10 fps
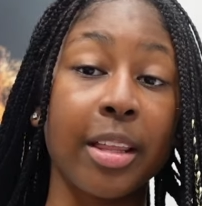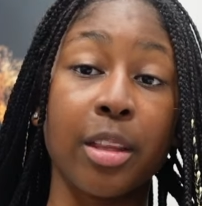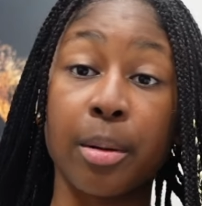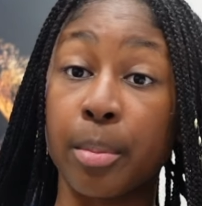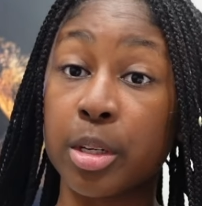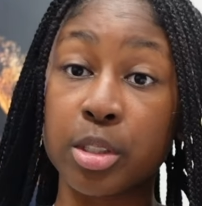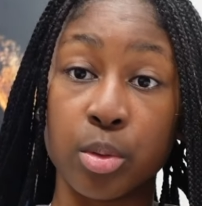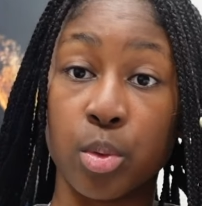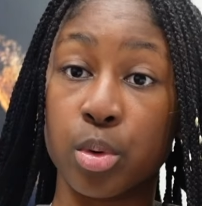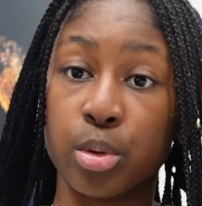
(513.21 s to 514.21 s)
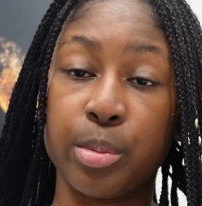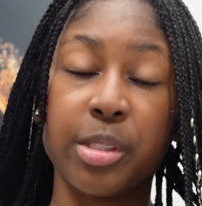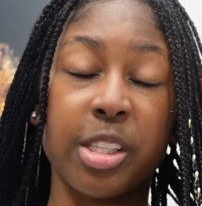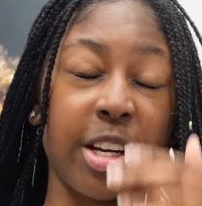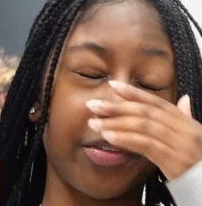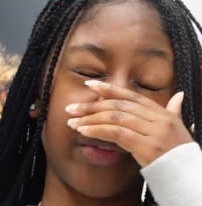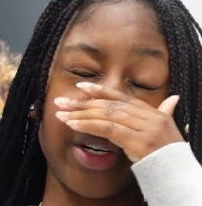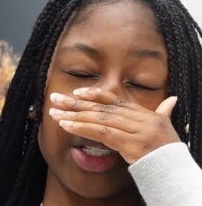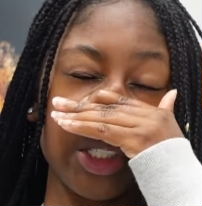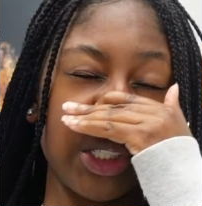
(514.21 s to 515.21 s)
their muscle groups, their
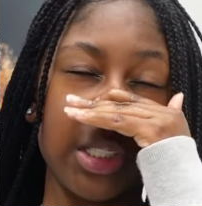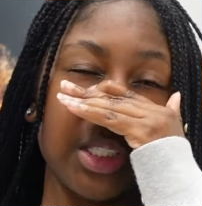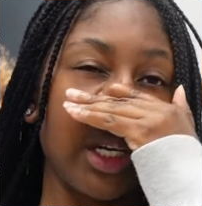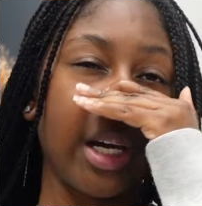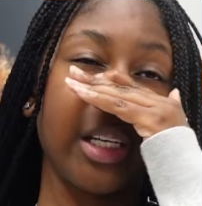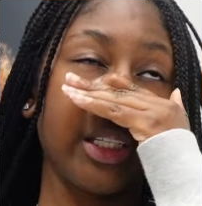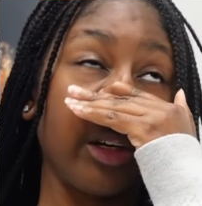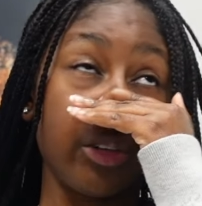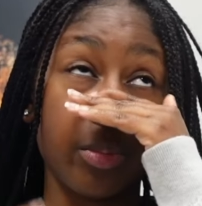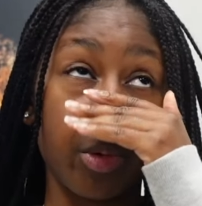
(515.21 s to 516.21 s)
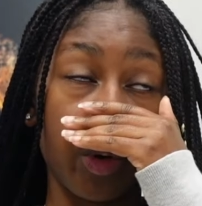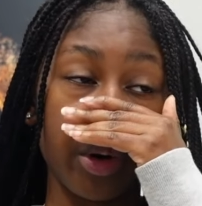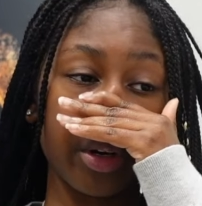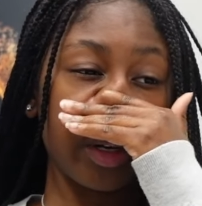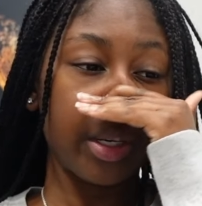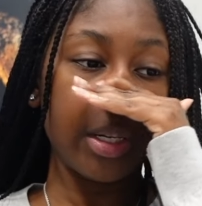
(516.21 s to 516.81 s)
functions. I did that on the board.